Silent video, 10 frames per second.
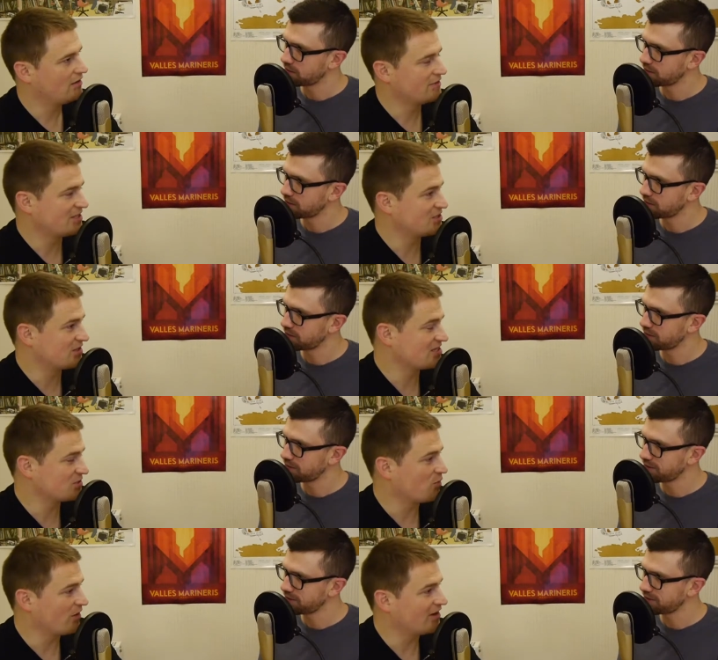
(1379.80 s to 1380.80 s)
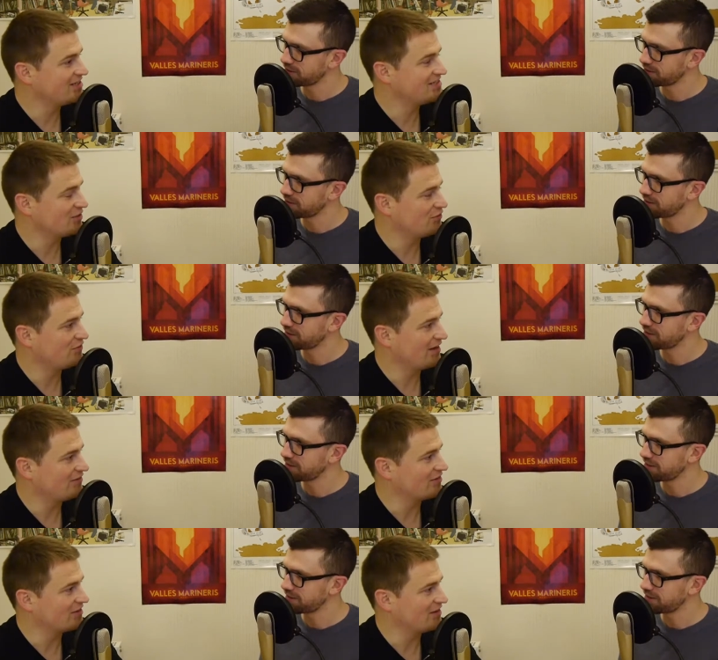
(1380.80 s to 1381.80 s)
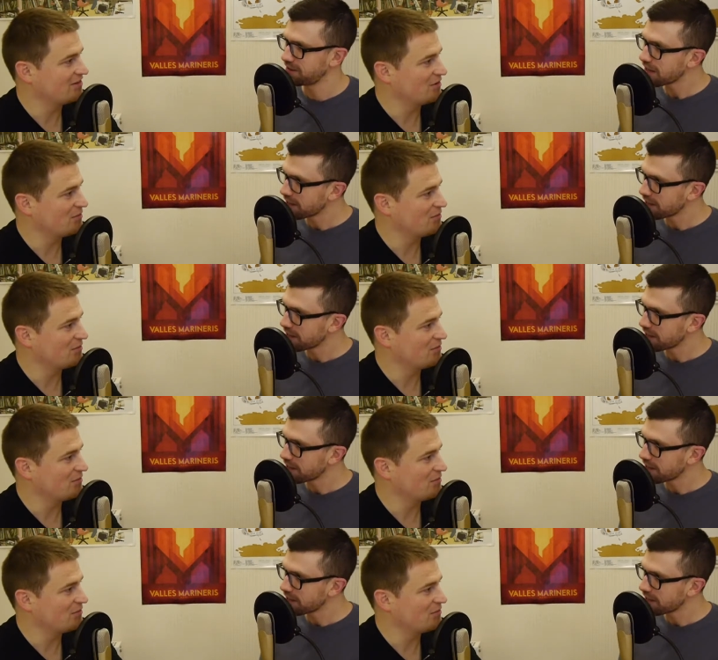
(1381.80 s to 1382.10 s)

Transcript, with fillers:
Speaker 1: this is this is why I still favour the, the,